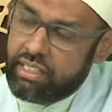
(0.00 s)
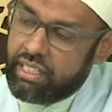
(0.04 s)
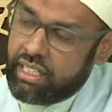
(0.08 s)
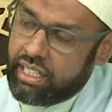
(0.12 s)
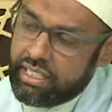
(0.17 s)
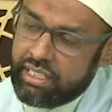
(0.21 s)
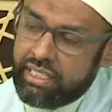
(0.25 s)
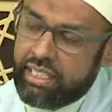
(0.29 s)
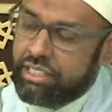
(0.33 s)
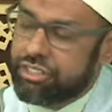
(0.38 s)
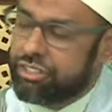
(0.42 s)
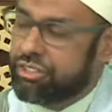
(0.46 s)

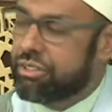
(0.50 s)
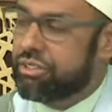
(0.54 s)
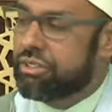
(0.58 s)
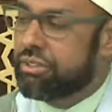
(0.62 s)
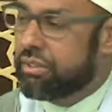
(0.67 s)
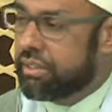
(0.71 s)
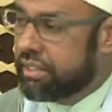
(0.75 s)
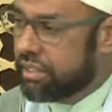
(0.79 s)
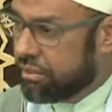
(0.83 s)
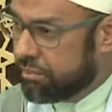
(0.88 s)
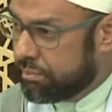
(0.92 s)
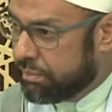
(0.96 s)
unless you
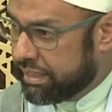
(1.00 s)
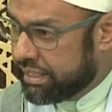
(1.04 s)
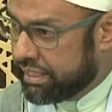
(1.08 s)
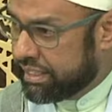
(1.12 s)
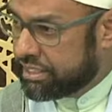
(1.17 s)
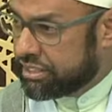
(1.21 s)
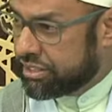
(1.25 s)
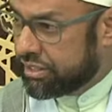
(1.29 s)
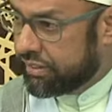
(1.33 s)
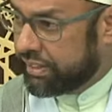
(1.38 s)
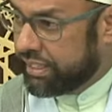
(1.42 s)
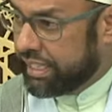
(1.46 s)
do the
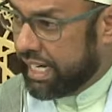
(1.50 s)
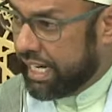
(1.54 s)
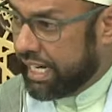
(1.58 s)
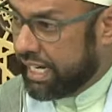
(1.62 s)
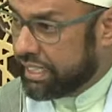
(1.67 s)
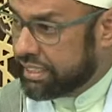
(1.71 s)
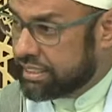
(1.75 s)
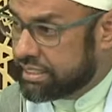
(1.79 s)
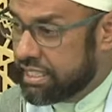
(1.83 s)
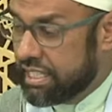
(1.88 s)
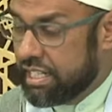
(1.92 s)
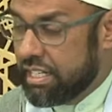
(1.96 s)
obligatory
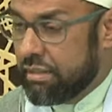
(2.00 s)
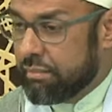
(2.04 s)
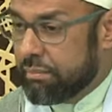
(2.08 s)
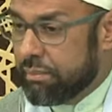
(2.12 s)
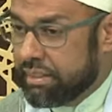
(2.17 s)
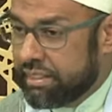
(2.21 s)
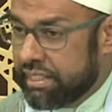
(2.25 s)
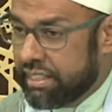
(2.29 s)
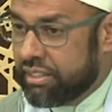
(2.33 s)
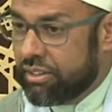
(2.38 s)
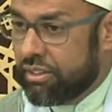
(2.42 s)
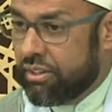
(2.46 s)
acts.
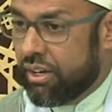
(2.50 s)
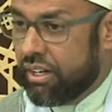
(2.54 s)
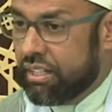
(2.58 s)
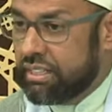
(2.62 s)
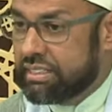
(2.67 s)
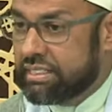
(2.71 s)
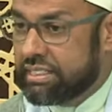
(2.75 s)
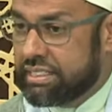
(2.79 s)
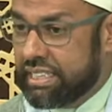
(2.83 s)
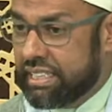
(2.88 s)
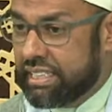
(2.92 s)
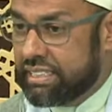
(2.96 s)
But then
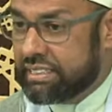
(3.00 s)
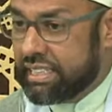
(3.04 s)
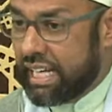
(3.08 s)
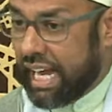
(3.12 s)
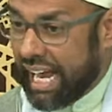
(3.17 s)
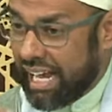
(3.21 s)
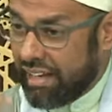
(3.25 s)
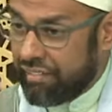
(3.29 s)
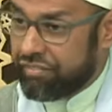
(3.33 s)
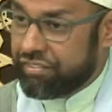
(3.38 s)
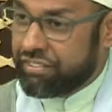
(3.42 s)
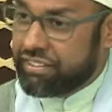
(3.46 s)
God says
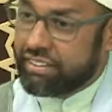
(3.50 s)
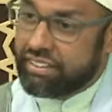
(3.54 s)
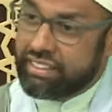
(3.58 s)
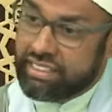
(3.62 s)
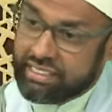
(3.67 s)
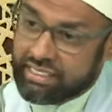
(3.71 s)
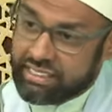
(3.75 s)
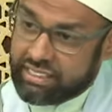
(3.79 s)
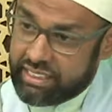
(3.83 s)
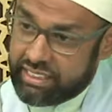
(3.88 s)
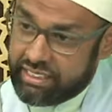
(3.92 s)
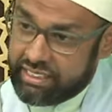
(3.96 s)
after
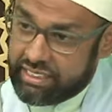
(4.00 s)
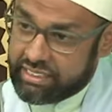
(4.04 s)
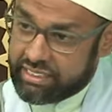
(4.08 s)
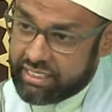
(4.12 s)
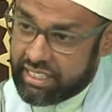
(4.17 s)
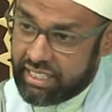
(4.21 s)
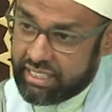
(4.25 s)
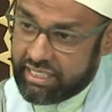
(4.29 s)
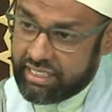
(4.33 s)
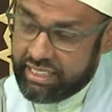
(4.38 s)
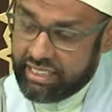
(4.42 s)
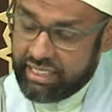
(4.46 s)
this in this
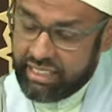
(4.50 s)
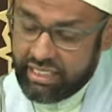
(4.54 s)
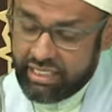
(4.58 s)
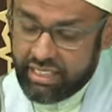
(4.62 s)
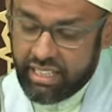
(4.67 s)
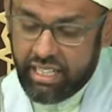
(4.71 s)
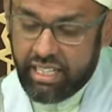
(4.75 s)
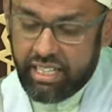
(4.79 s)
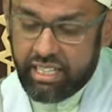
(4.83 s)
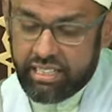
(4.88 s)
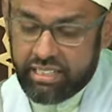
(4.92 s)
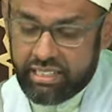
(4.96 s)
hadith
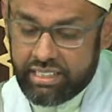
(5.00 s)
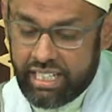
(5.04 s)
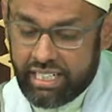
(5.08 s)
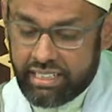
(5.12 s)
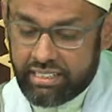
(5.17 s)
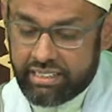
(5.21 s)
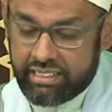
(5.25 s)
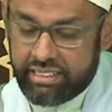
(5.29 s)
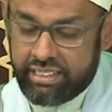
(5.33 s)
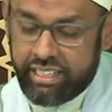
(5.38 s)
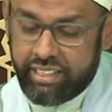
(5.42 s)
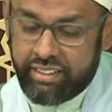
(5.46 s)

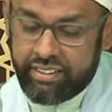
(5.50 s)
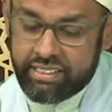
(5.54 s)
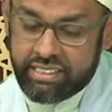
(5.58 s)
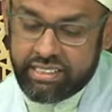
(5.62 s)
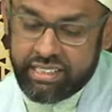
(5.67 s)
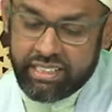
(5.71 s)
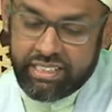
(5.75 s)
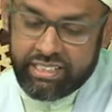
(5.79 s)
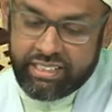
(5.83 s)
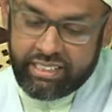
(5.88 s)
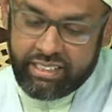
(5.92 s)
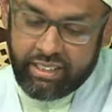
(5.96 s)
that there's
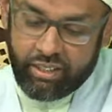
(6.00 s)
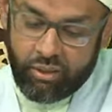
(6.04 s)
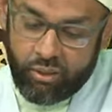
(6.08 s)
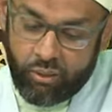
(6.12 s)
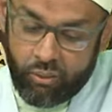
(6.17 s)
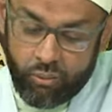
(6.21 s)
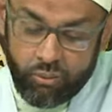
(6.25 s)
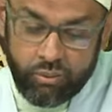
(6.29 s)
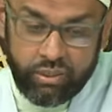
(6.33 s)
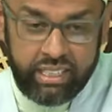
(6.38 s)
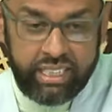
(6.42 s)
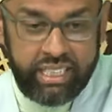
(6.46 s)
the
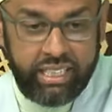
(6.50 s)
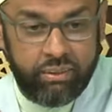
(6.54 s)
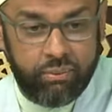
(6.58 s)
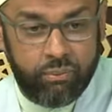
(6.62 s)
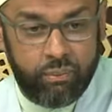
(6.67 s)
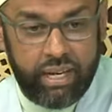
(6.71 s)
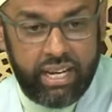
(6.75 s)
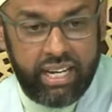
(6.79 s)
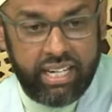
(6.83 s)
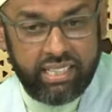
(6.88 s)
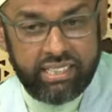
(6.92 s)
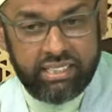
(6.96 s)
only
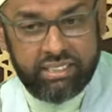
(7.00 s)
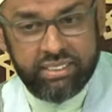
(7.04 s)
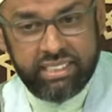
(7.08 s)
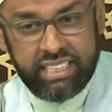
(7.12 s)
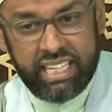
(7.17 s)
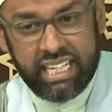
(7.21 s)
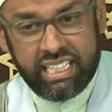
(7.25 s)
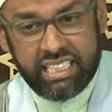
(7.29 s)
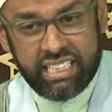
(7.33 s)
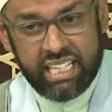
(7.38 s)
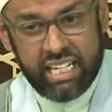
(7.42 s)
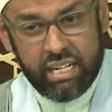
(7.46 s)
way to
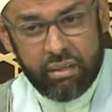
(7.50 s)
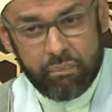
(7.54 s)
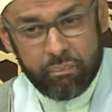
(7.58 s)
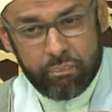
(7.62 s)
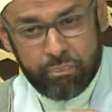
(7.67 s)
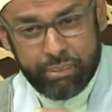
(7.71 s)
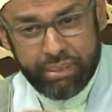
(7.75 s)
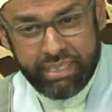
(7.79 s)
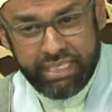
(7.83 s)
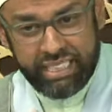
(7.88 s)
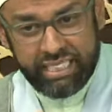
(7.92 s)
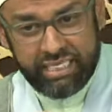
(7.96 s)
get
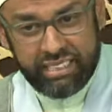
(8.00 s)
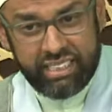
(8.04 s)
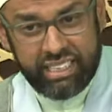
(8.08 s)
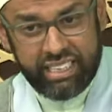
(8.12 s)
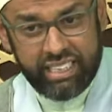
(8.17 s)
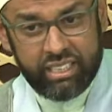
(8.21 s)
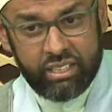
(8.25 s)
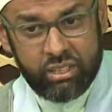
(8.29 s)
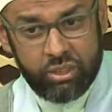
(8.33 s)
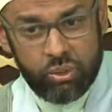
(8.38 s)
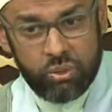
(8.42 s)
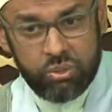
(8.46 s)
completely
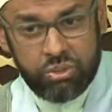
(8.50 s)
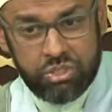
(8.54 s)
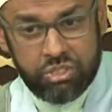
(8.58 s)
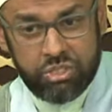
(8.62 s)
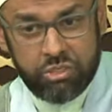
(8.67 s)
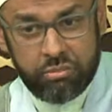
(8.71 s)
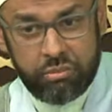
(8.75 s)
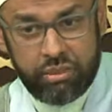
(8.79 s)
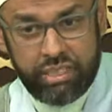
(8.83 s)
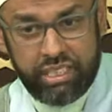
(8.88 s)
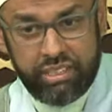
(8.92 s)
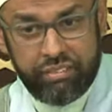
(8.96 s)
close
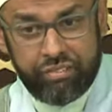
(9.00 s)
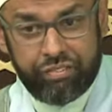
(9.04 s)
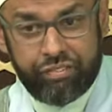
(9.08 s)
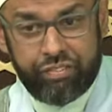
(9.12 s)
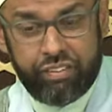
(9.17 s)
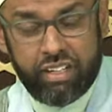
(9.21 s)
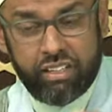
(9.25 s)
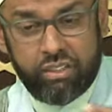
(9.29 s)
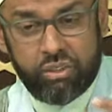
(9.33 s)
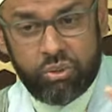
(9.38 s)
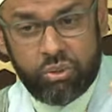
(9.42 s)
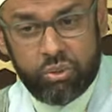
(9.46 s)
to me,
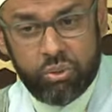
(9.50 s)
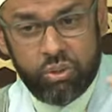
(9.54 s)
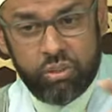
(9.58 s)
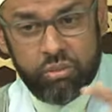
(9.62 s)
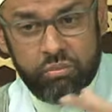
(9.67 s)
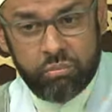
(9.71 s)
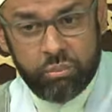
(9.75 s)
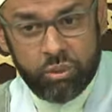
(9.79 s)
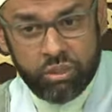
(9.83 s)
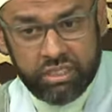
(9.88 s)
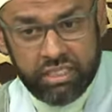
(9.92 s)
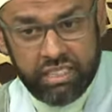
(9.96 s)
fathul
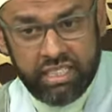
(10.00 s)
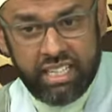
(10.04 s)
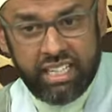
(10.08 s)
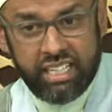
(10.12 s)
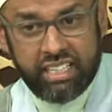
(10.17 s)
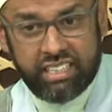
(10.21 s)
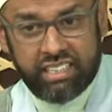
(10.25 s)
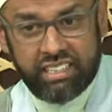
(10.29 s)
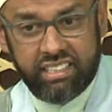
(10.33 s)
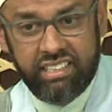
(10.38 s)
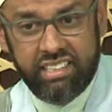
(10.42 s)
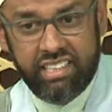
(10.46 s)

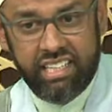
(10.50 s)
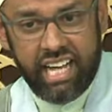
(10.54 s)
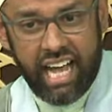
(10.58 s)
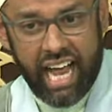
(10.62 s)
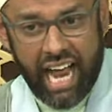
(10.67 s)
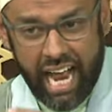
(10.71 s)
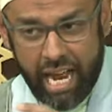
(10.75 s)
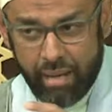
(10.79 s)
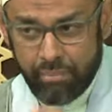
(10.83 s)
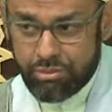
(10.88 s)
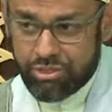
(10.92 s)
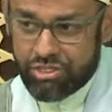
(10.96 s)
mutlaq,
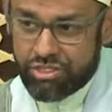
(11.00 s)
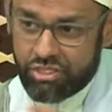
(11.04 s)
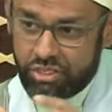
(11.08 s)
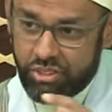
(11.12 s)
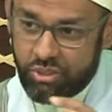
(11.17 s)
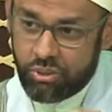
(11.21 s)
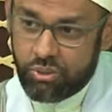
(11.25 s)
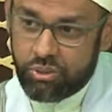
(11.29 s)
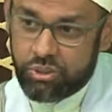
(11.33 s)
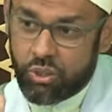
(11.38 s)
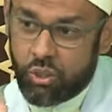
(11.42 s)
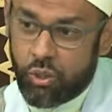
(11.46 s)

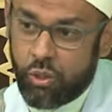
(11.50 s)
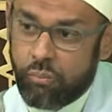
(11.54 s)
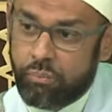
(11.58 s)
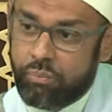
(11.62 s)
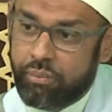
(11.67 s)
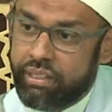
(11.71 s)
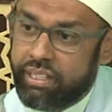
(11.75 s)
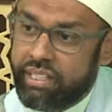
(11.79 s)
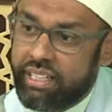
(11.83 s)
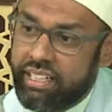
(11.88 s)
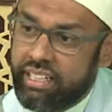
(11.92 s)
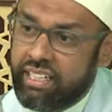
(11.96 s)
absolute
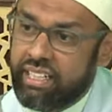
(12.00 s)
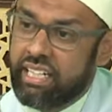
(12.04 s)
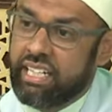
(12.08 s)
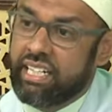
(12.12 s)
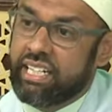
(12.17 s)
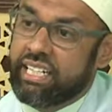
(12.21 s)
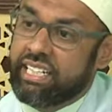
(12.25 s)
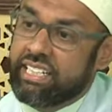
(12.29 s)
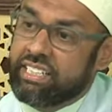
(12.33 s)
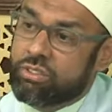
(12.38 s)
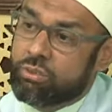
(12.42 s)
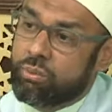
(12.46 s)
opening,
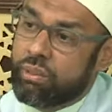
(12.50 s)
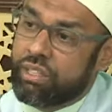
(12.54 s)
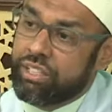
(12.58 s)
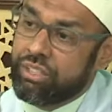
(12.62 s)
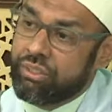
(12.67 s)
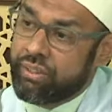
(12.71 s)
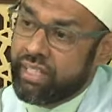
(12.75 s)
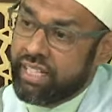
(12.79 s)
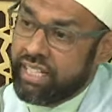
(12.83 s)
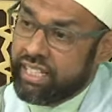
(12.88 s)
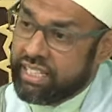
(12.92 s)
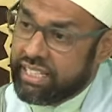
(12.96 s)
is when
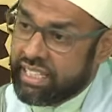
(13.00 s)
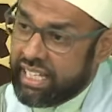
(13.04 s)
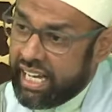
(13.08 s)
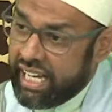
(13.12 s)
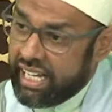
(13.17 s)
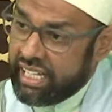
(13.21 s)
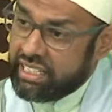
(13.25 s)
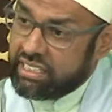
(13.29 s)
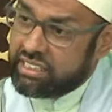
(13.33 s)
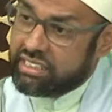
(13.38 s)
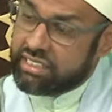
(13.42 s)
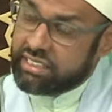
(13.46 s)
you
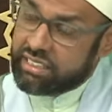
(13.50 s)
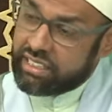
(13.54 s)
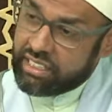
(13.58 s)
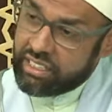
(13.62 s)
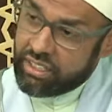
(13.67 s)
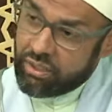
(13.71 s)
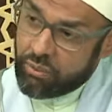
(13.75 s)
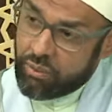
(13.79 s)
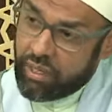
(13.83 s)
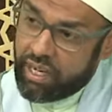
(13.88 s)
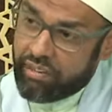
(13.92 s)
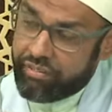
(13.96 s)
engage in the
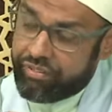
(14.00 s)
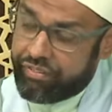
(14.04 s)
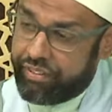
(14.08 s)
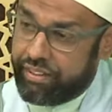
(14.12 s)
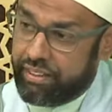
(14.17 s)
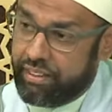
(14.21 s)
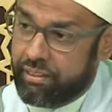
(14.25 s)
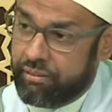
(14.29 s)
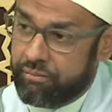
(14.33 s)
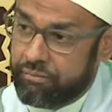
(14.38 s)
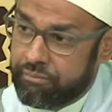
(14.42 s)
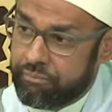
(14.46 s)

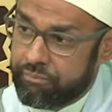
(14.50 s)
nawafil.